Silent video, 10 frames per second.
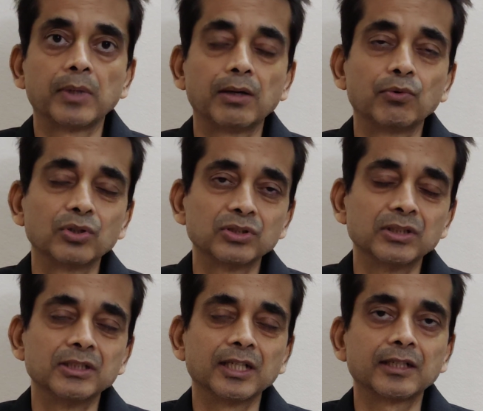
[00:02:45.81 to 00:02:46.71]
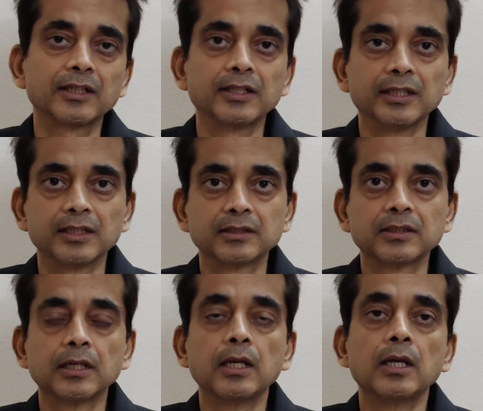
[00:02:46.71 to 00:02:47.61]
I was dejected, yes.
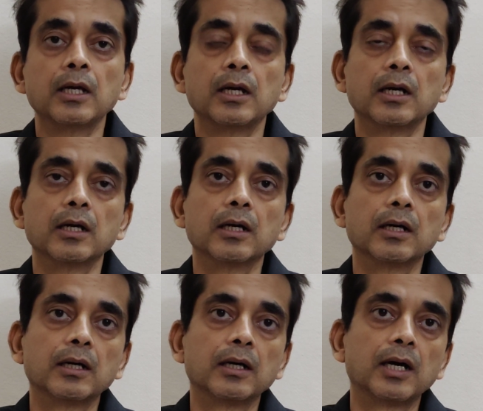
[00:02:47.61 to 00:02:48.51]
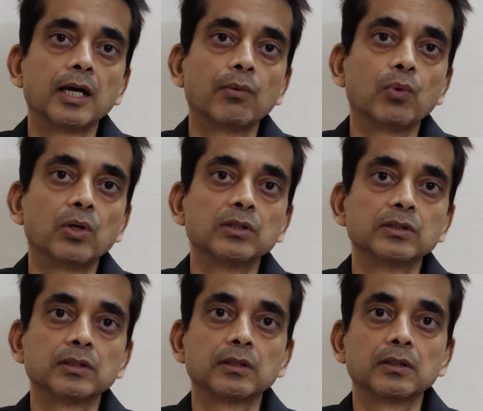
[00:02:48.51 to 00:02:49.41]
I was,